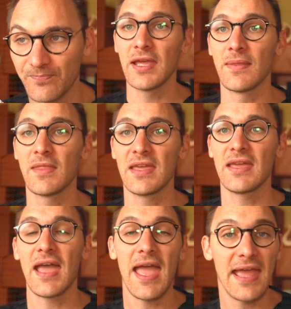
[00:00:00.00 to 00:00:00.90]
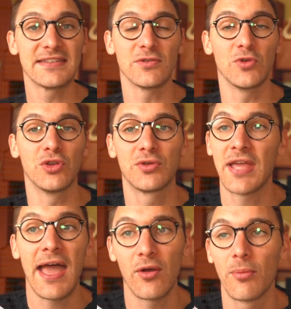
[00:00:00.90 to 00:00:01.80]
In the head, you
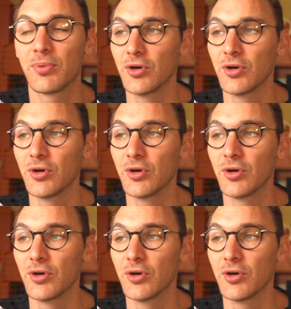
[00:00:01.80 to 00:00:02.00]
cannot